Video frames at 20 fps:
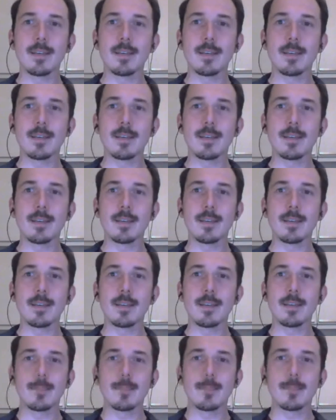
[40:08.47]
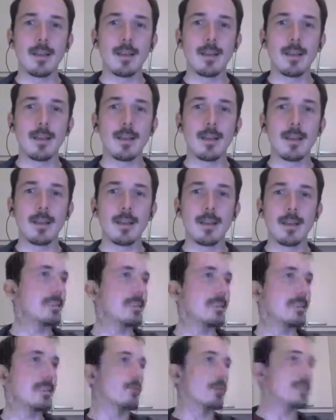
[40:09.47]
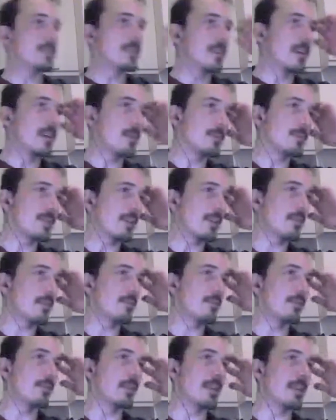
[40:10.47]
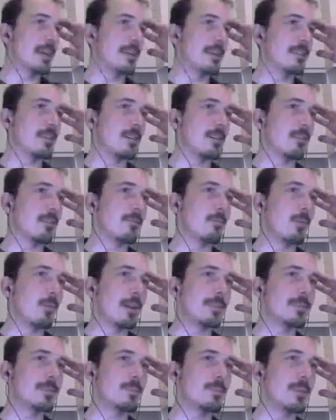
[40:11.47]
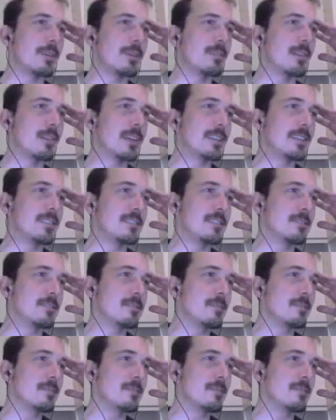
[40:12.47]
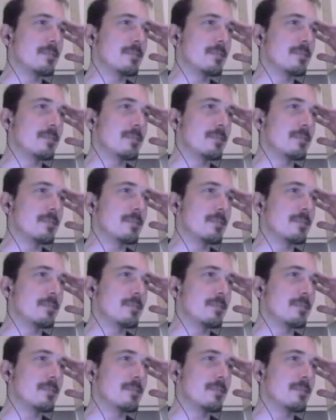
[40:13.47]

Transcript: Brilliant. Okay, the next question comes out of the land of wild speculation.